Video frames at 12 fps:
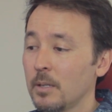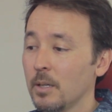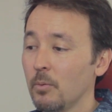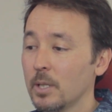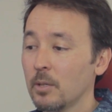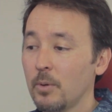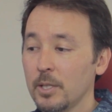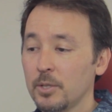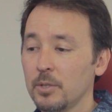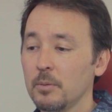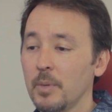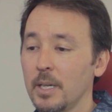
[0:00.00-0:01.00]
Now, one
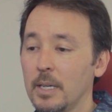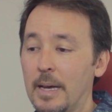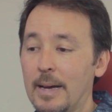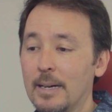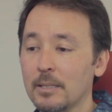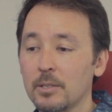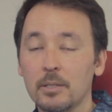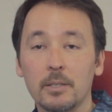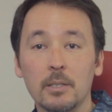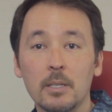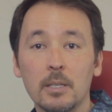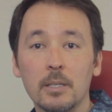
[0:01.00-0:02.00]
question you might ask
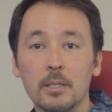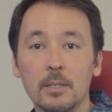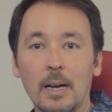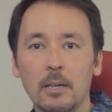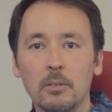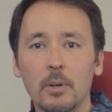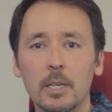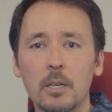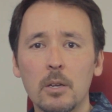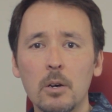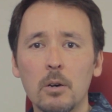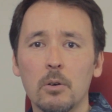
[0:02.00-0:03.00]
is, how do I
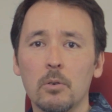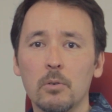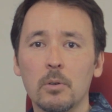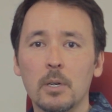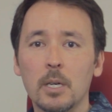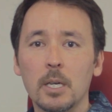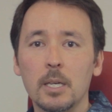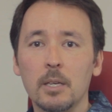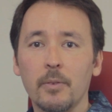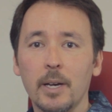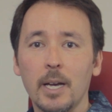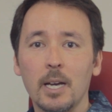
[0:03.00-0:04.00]
know
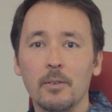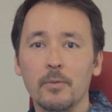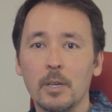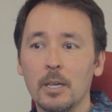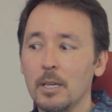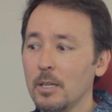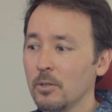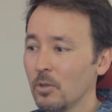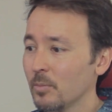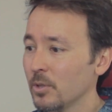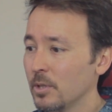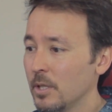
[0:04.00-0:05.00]
if I have a
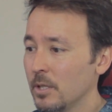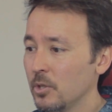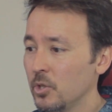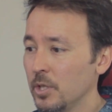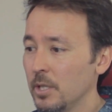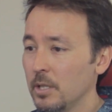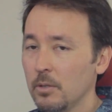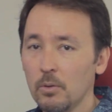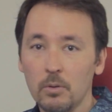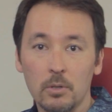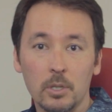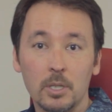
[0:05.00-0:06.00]
normal DNG
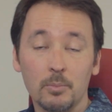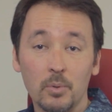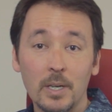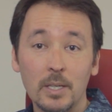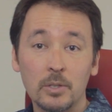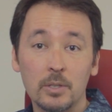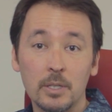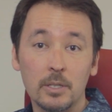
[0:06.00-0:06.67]
or a compressed